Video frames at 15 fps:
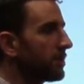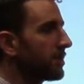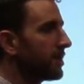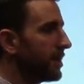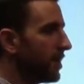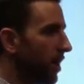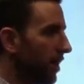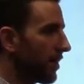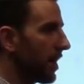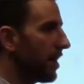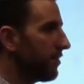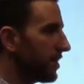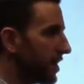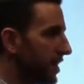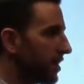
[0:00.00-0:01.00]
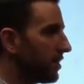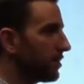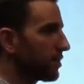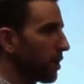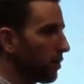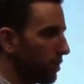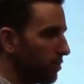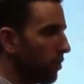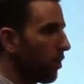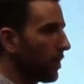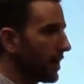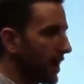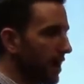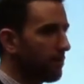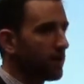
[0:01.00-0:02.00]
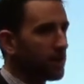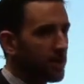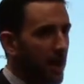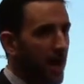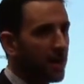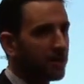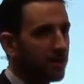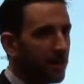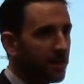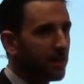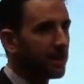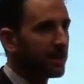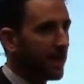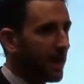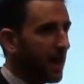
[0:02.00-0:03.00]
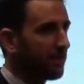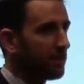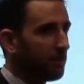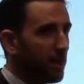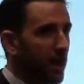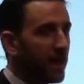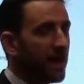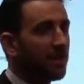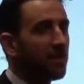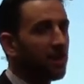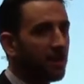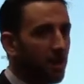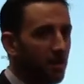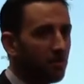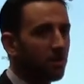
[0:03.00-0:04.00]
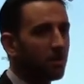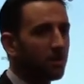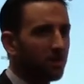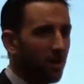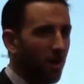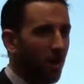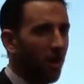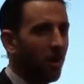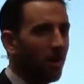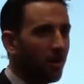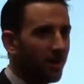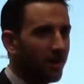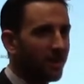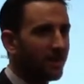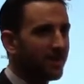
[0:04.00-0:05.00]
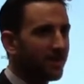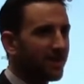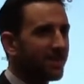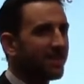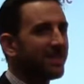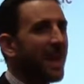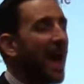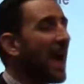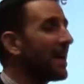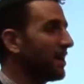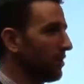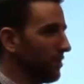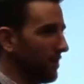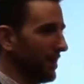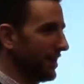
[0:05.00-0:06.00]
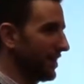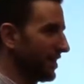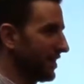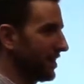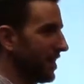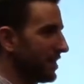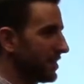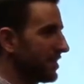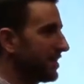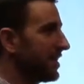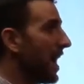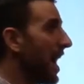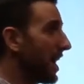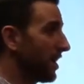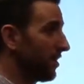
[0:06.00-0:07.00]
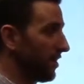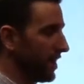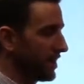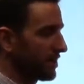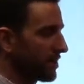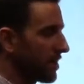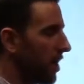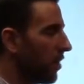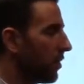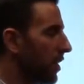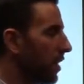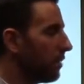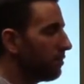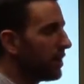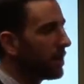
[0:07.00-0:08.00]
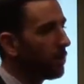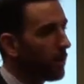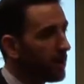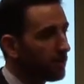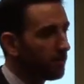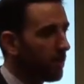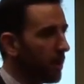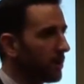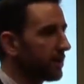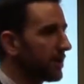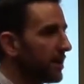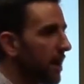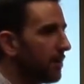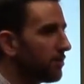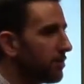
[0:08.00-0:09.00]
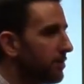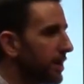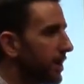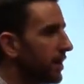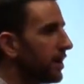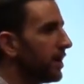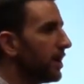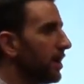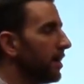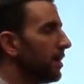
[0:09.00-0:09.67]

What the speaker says: see all the heavy hitters are reporting how much tax they think they have to pay, and the numbers are staggering. So big windfall to the government,